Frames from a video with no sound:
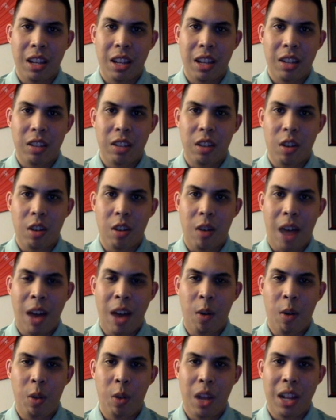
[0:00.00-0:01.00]
So I
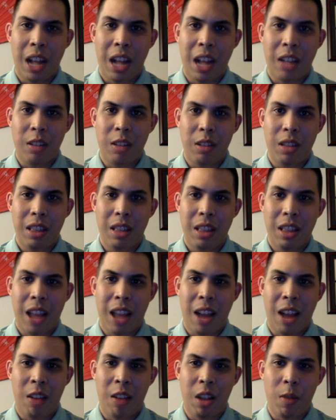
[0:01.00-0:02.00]
don't think
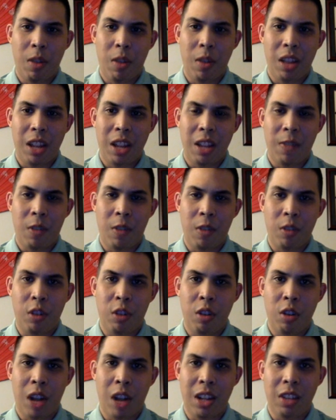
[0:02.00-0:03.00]
what they did for
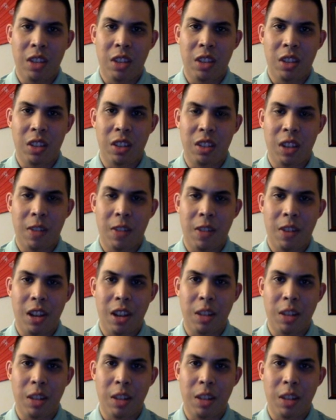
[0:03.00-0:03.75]
June 1967